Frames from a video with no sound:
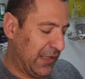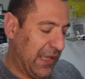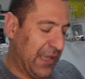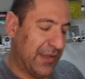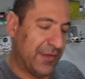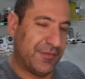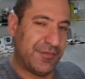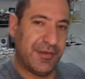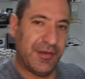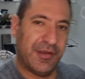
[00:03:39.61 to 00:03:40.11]

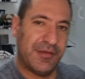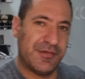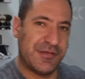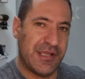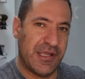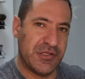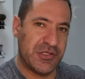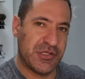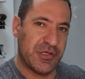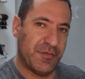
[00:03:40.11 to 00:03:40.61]
as an
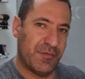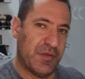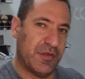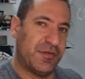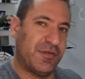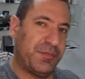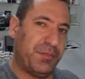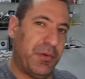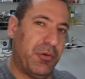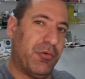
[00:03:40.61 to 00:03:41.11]
extension of the
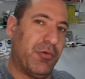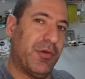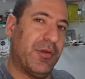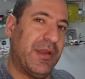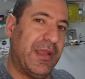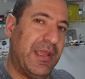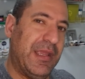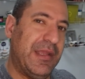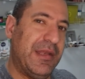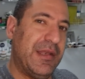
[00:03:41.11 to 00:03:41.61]
spirit
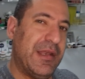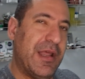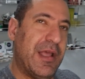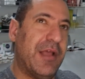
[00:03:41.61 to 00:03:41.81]
in